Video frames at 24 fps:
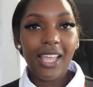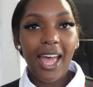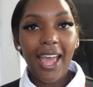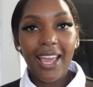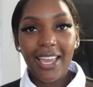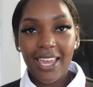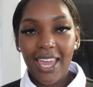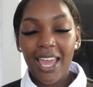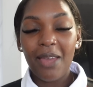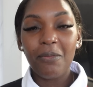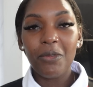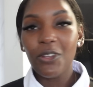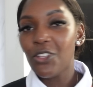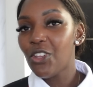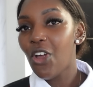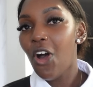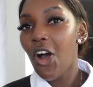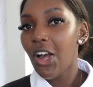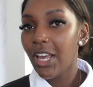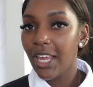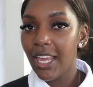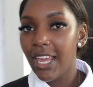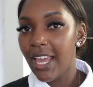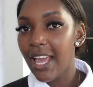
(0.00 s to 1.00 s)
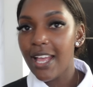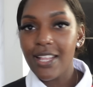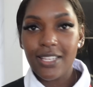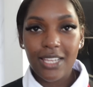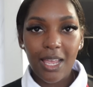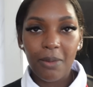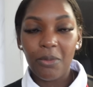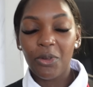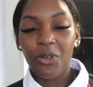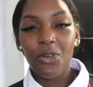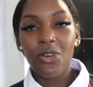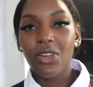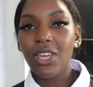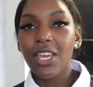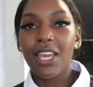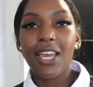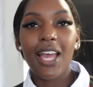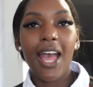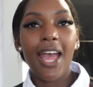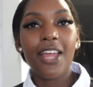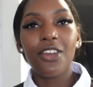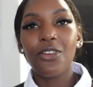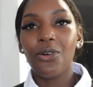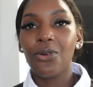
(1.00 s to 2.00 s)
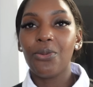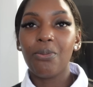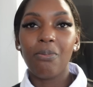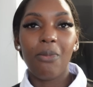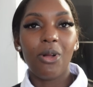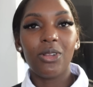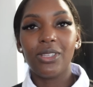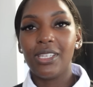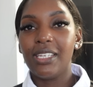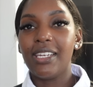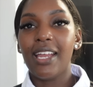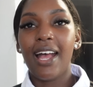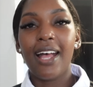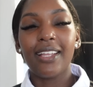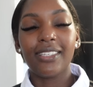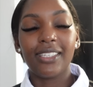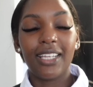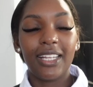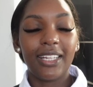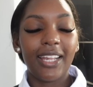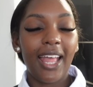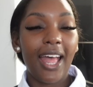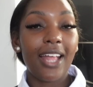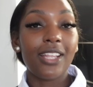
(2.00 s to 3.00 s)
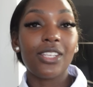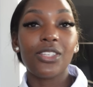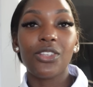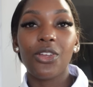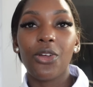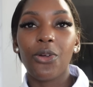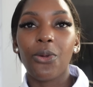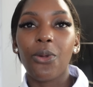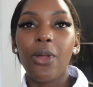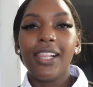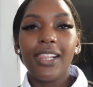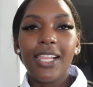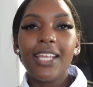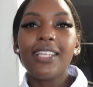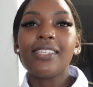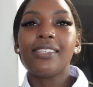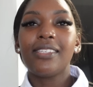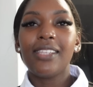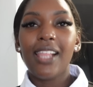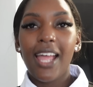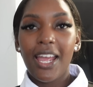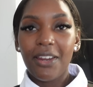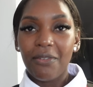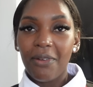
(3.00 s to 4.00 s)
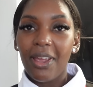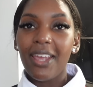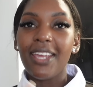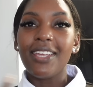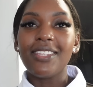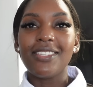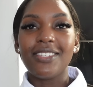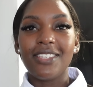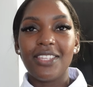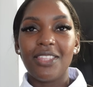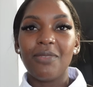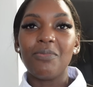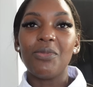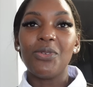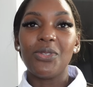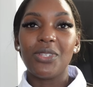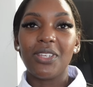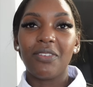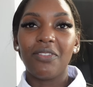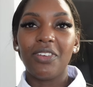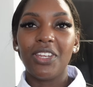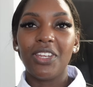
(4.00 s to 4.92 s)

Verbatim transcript: I can't be talking as I'm cooking. I don't multitask like that. So let's slide right into the music